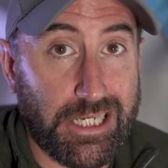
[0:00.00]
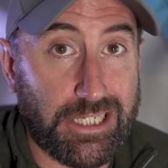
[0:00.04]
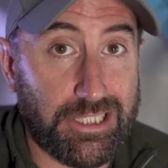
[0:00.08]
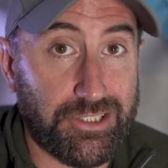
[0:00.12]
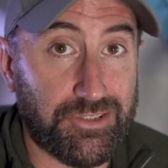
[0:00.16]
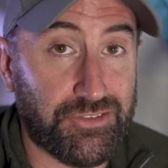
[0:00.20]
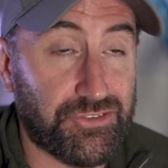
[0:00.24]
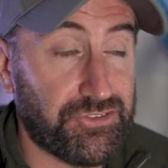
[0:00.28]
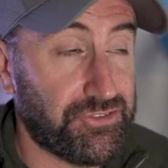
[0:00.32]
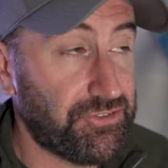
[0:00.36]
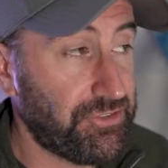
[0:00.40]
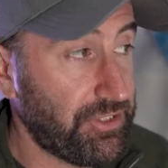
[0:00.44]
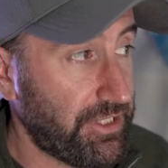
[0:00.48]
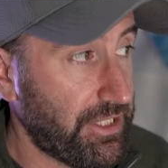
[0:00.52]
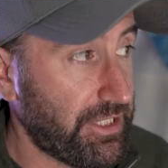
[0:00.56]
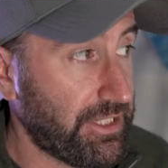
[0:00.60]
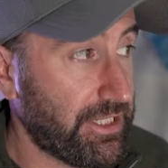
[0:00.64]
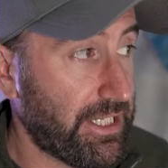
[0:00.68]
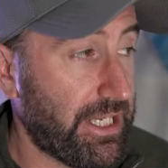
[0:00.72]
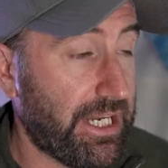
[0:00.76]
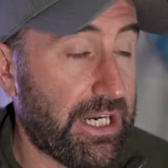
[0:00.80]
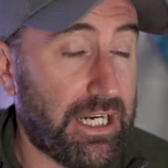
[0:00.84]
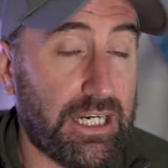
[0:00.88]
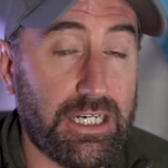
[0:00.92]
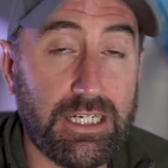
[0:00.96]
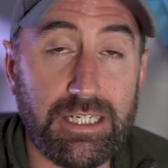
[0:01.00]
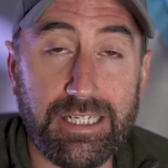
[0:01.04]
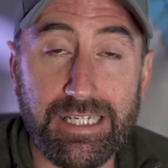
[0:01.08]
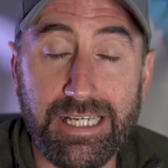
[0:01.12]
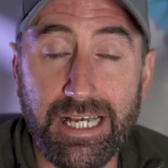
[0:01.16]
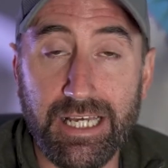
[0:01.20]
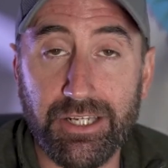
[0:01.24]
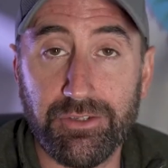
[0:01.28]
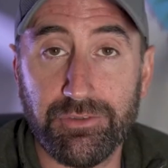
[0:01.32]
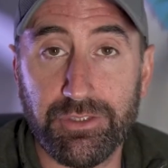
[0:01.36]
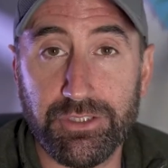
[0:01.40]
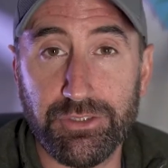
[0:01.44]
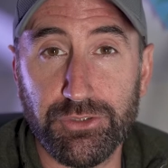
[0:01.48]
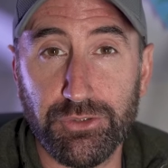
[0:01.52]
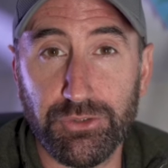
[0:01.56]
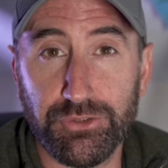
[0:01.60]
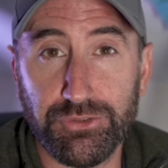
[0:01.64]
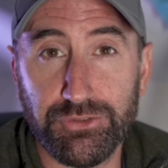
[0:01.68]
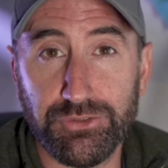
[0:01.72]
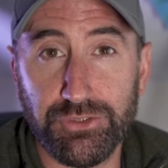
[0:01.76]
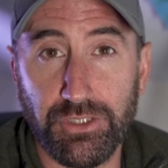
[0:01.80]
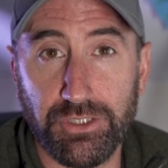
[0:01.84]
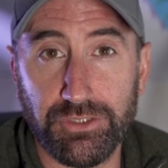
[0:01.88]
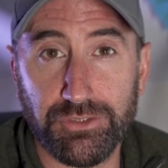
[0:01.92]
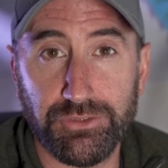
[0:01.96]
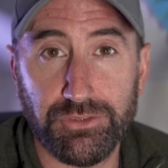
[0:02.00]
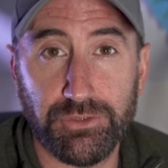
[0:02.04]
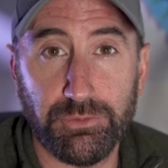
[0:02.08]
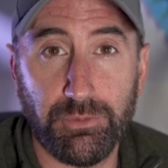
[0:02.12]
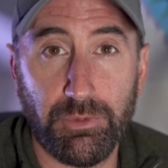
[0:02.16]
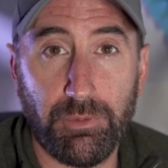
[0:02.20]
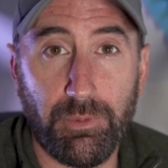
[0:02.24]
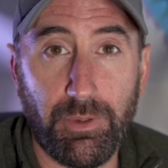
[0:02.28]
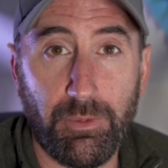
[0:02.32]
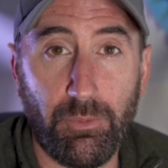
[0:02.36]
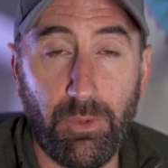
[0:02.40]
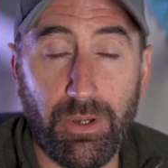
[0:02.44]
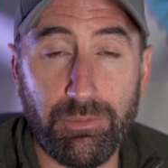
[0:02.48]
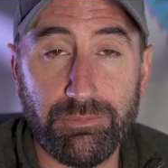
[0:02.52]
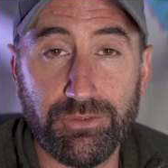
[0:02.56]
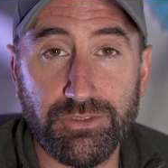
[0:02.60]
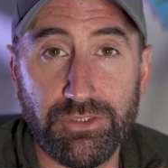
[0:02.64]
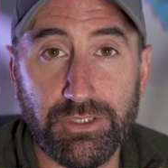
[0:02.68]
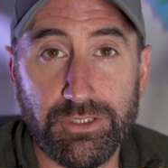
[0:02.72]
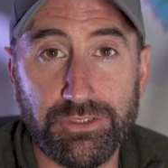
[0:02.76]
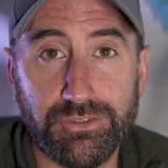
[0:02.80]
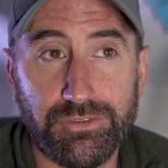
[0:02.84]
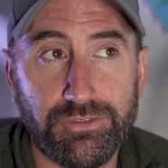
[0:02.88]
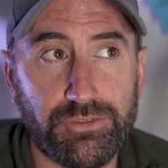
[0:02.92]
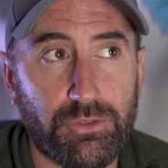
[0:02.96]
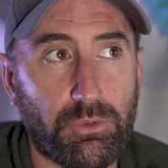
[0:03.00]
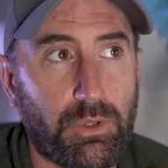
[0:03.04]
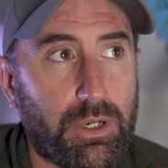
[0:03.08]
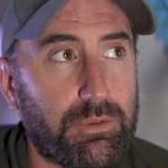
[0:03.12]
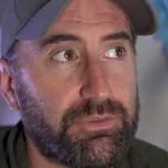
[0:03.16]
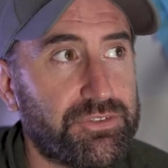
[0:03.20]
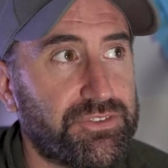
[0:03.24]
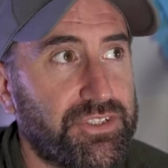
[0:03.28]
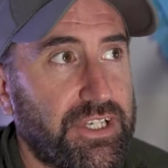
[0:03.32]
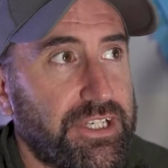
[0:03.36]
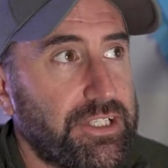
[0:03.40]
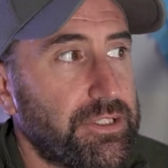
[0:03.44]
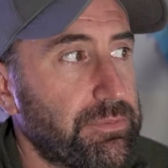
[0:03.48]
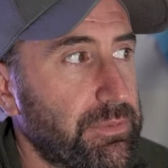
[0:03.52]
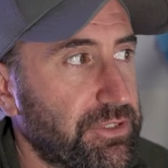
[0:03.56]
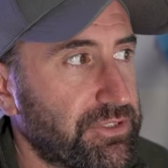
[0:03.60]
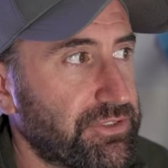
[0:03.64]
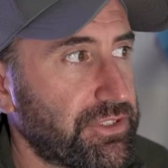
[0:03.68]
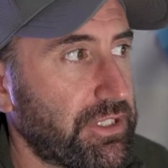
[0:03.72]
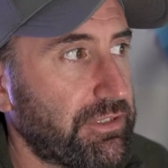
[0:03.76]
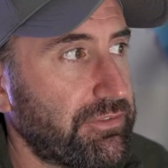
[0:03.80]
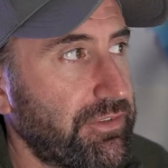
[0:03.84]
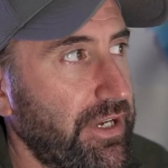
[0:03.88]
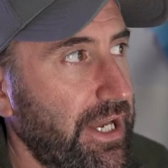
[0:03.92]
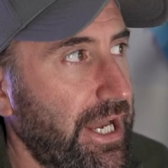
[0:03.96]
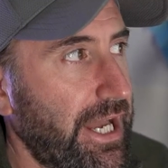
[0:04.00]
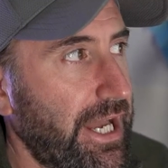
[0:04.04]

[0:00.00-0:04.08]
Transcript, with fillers: is sitting there gathering dust on some of my websites. So I was saying to myself,